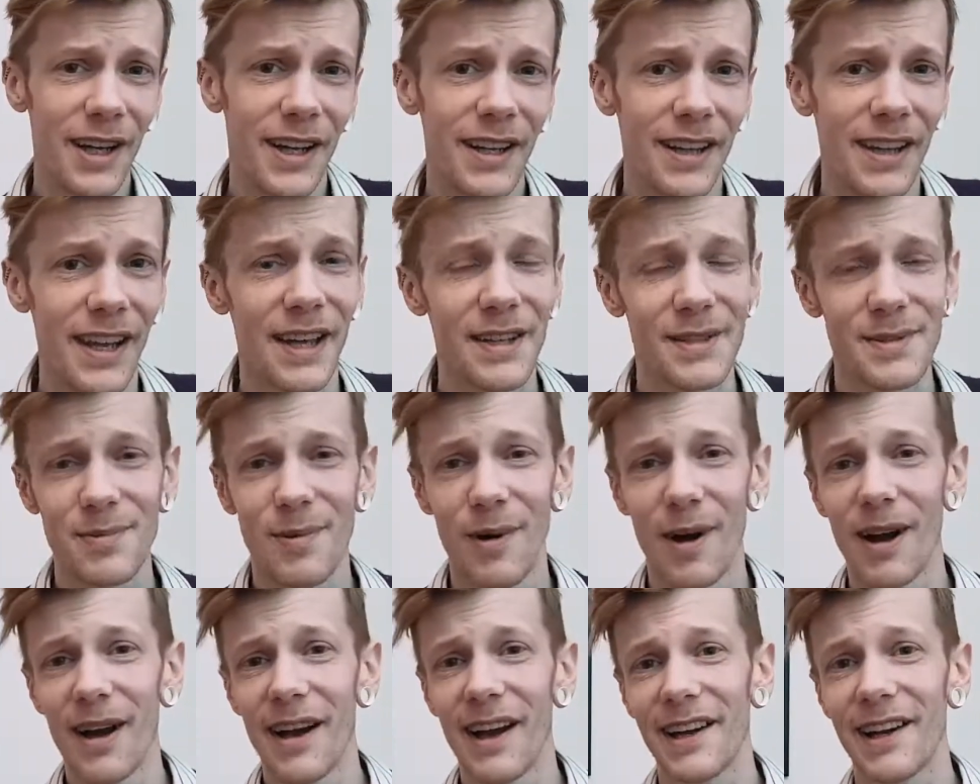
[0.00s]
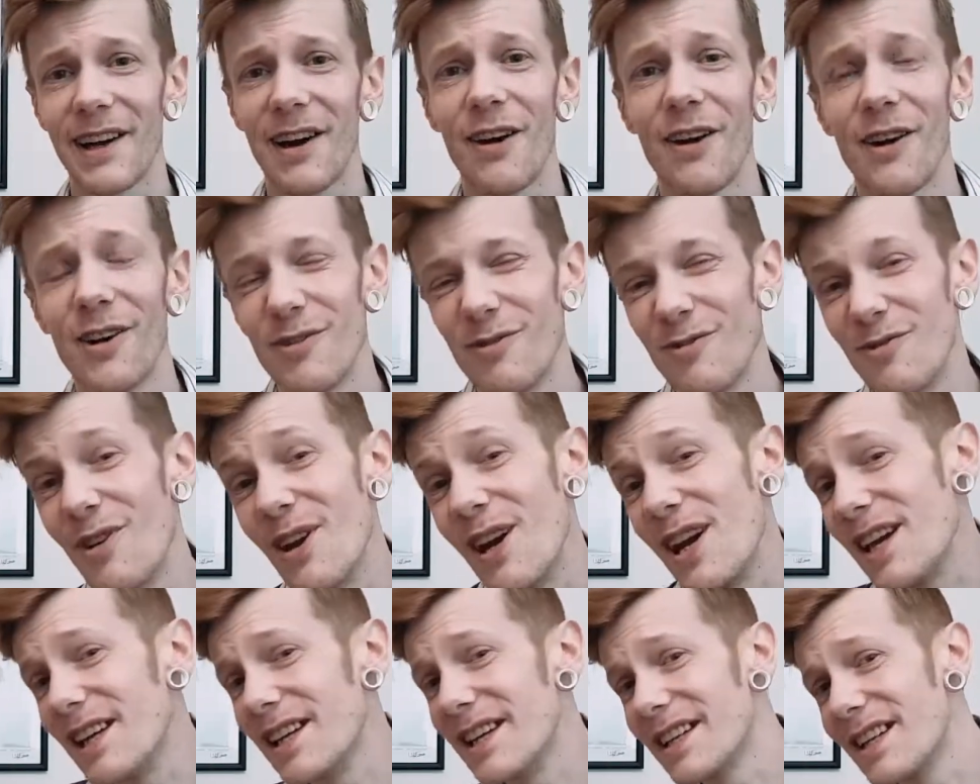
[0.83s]
And that's why I can't
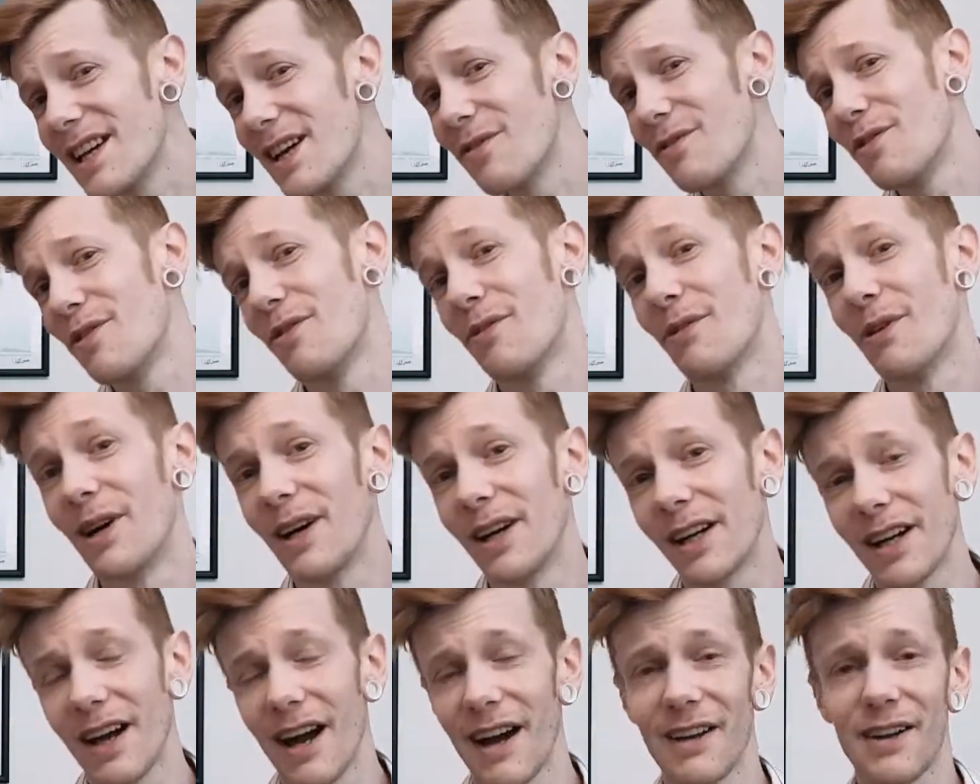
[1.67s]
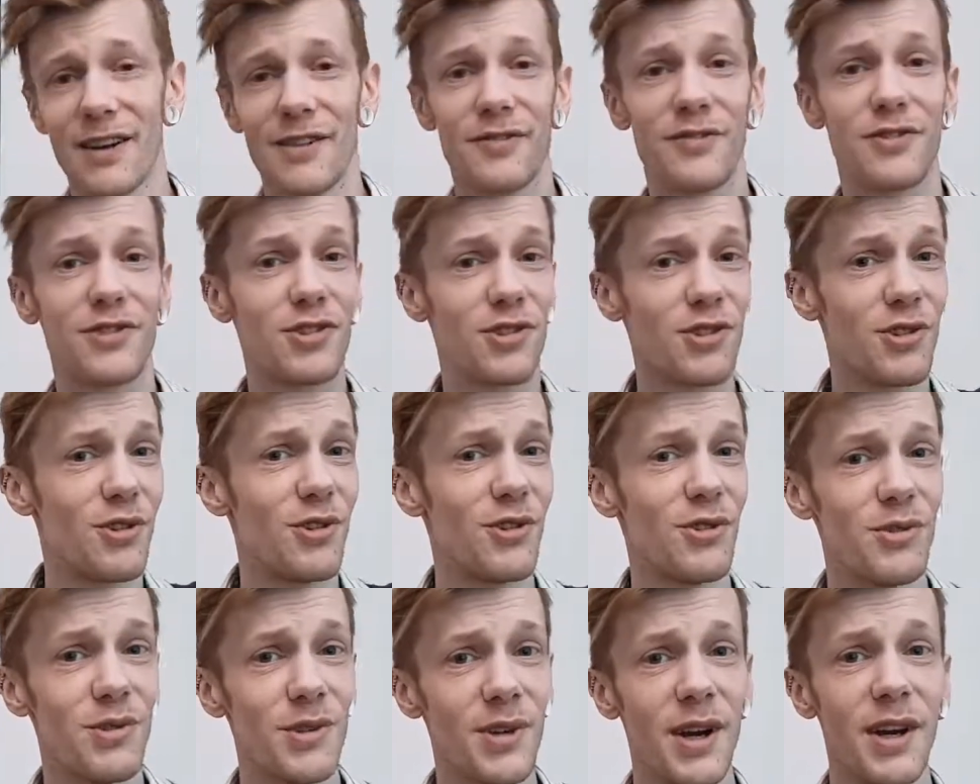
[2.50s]
really give you a kind of
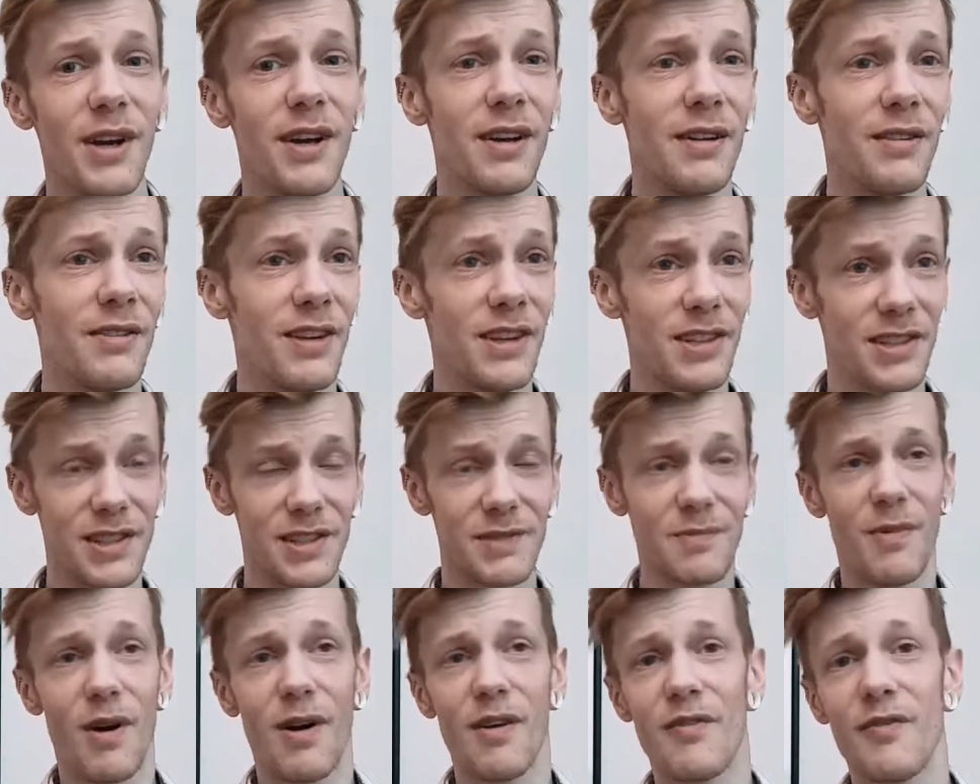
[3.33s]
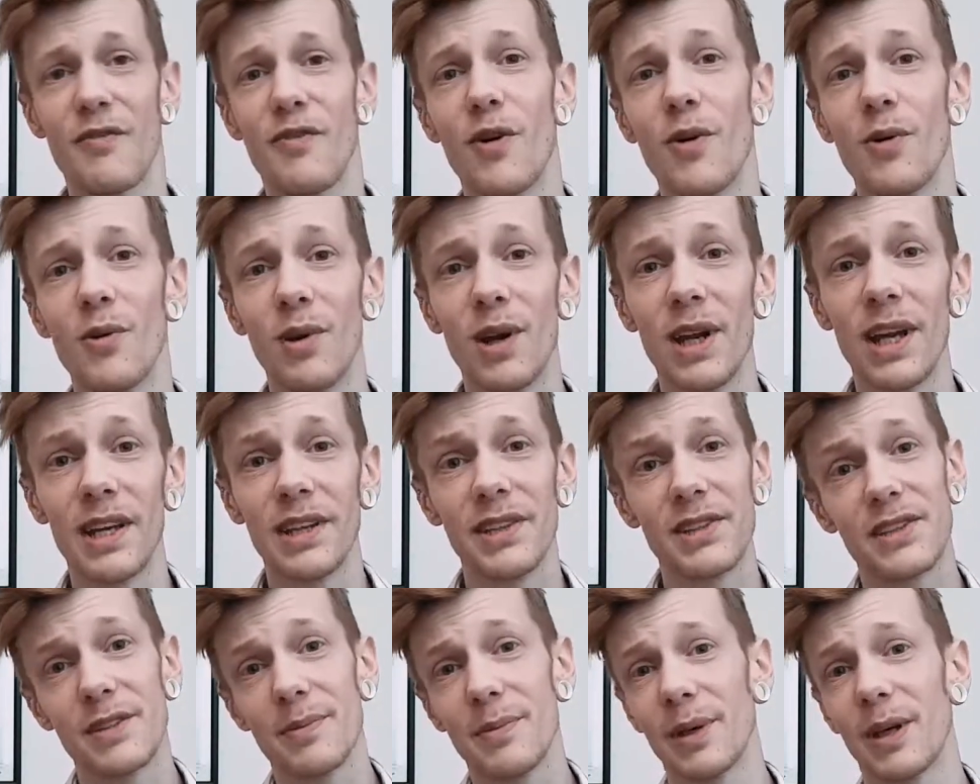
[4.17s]
true, this is my full
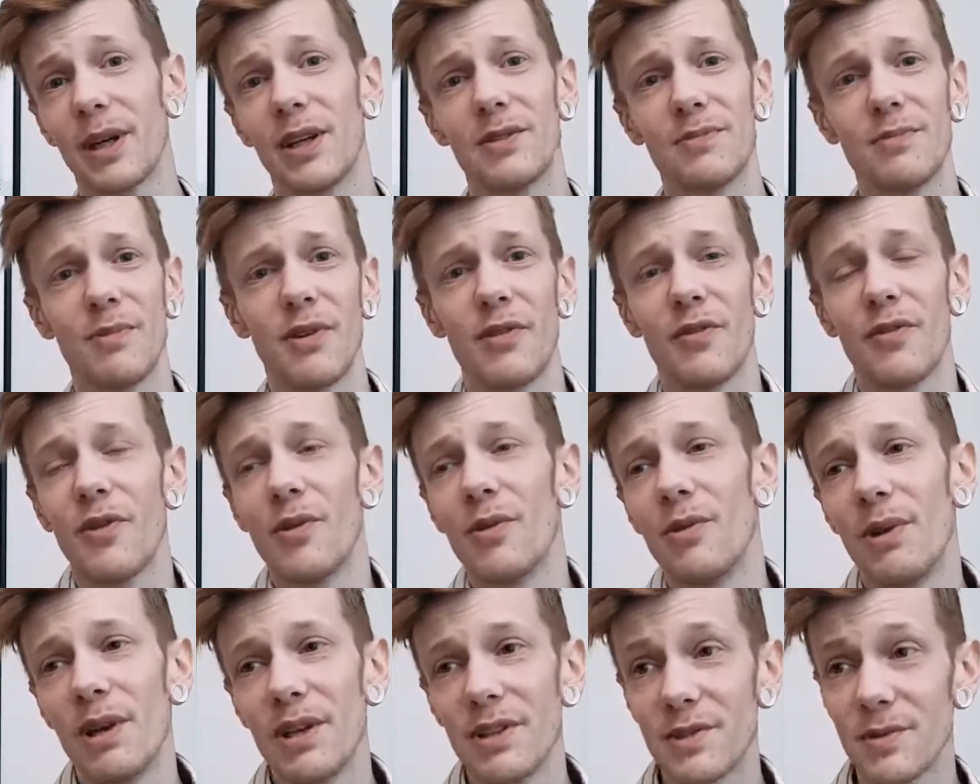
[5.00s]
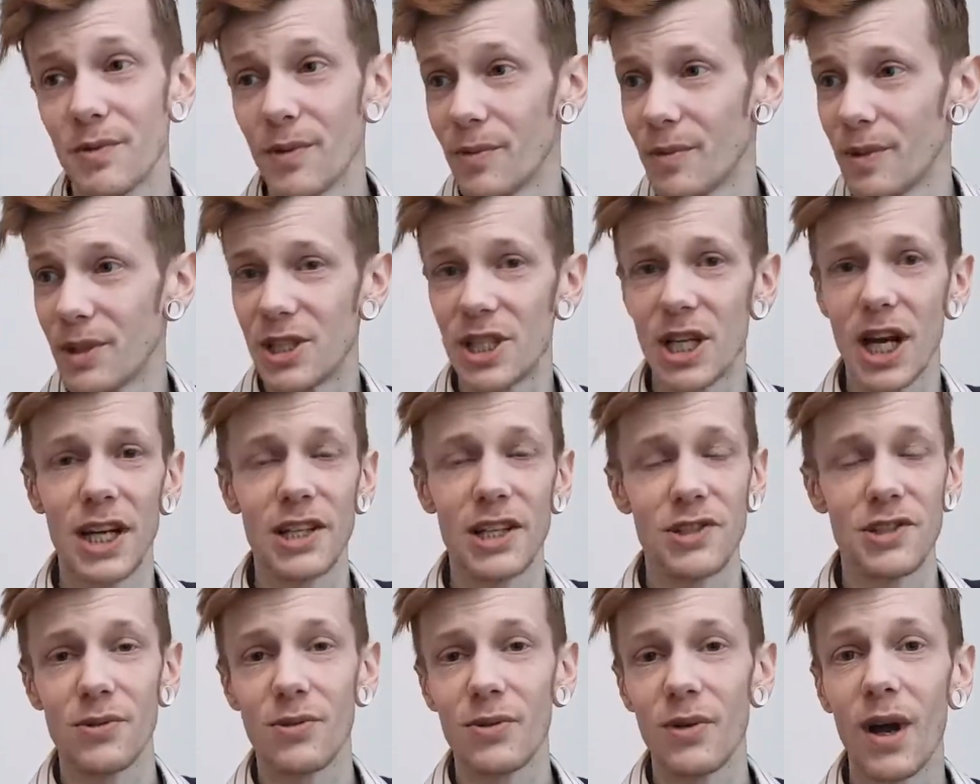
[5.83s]
list because my full list would be
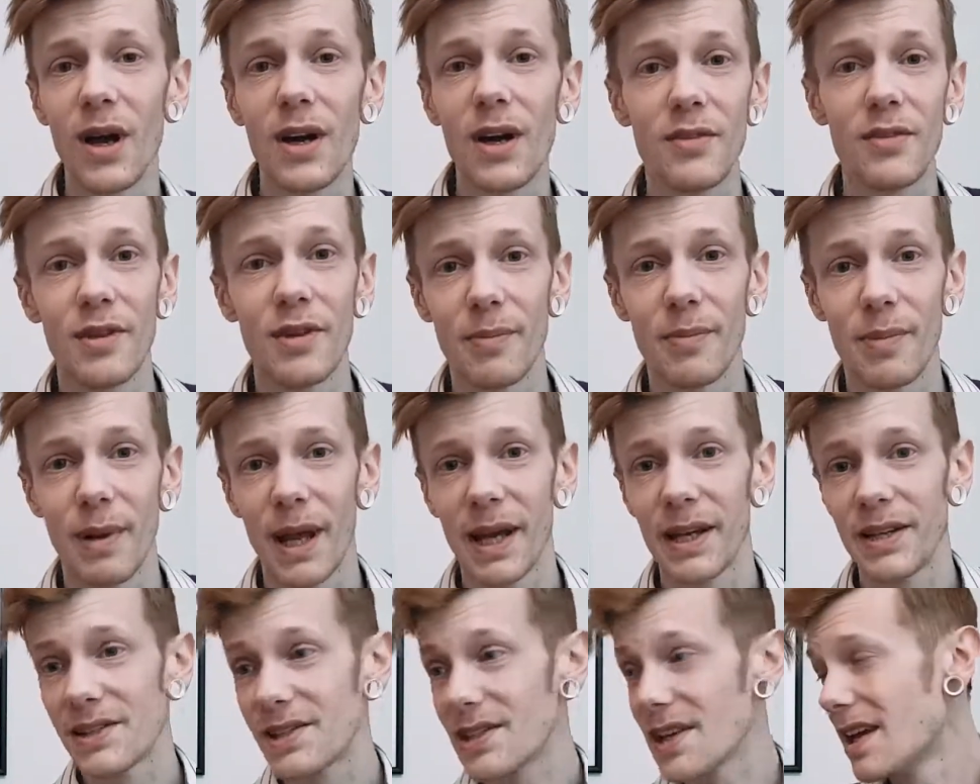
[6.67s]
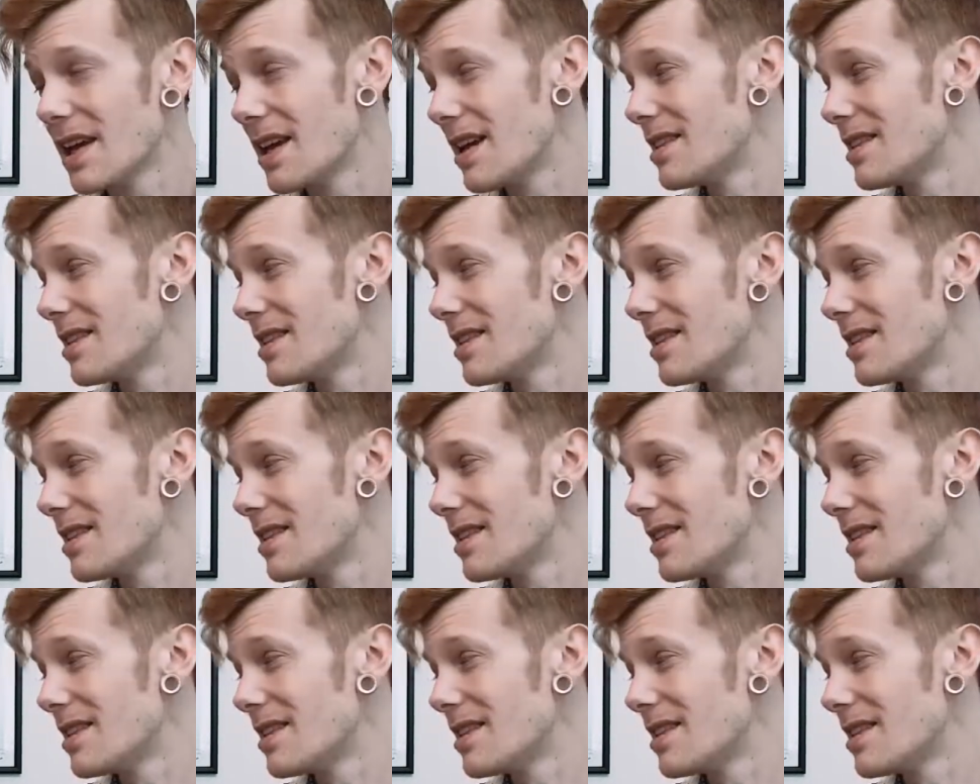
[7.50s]
changing all over the place.